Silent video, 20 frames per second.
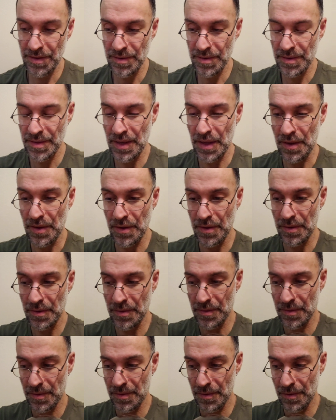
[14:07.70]
So,
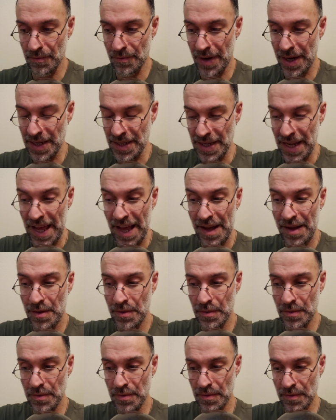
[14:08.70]
right
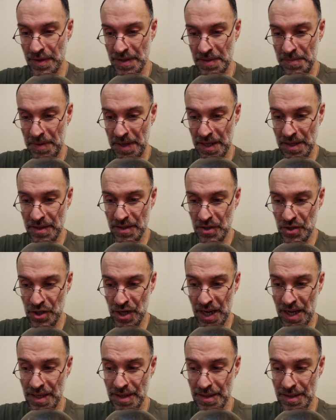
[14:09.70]
now, what's being
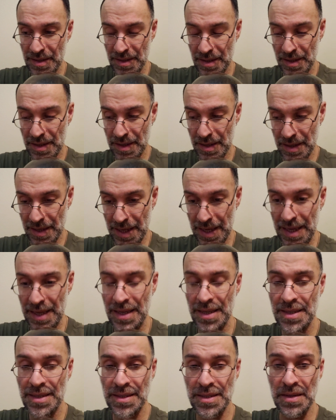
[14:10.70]
stressed
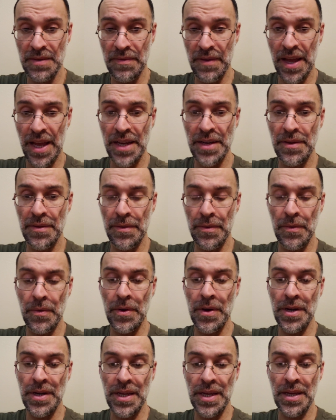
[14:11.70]
is divine
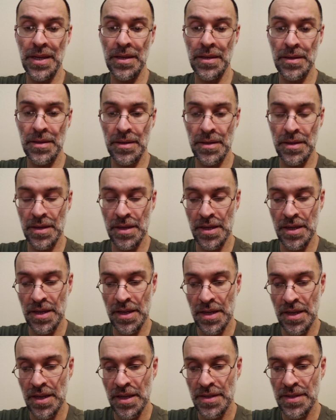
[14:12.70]
authority.
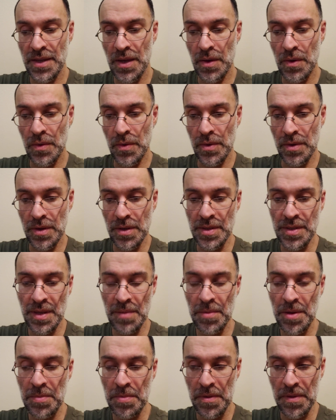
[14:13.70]
So, some
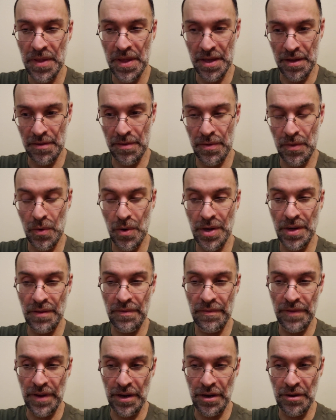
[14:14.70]
people think authority
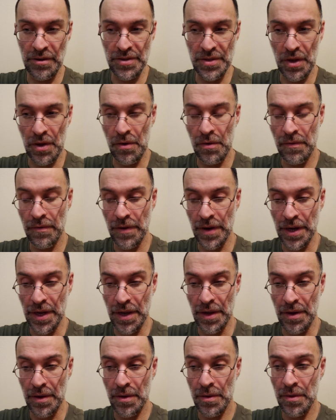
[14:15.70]
figures over
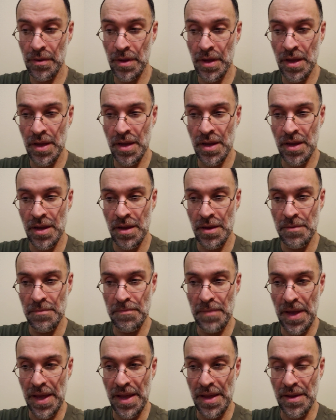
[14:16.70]
you,
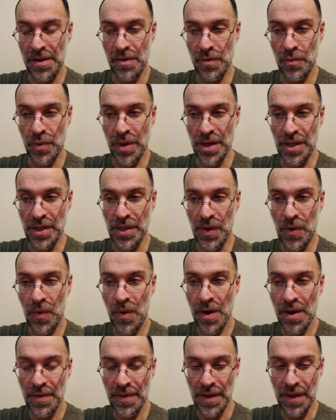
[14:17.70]
but when
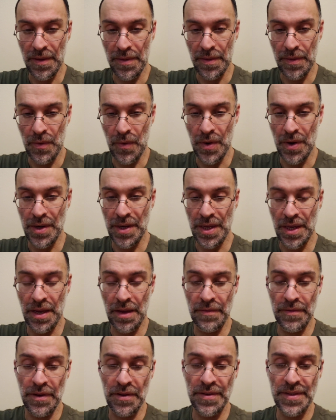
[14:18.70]
you're the authority
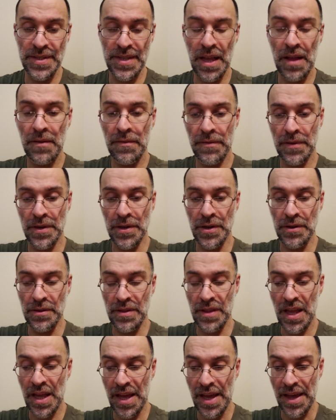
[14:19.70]
of yourself in your
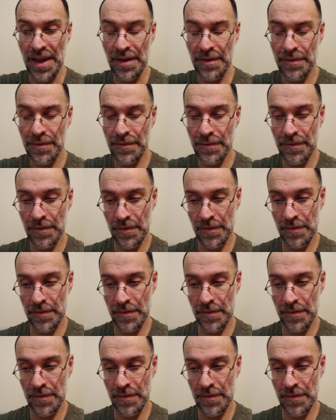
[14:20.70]
life,